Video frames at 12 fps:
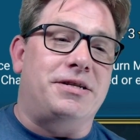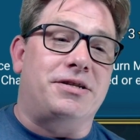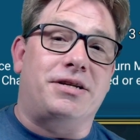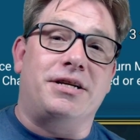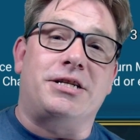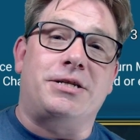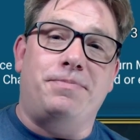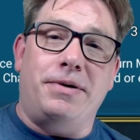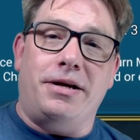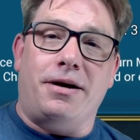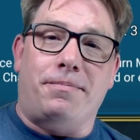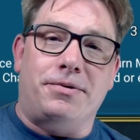it's going to
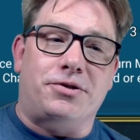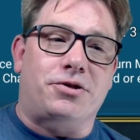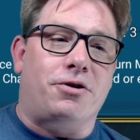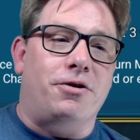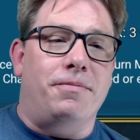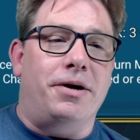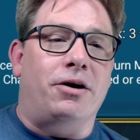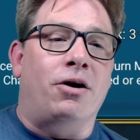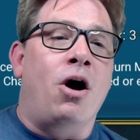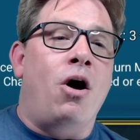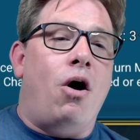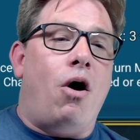speed up his turn meter.
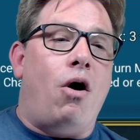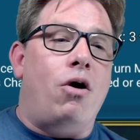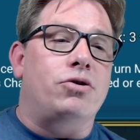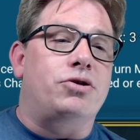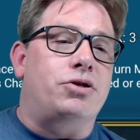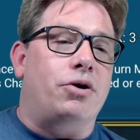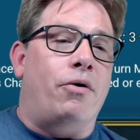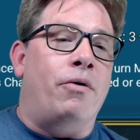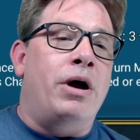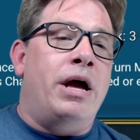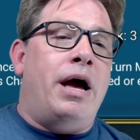Also,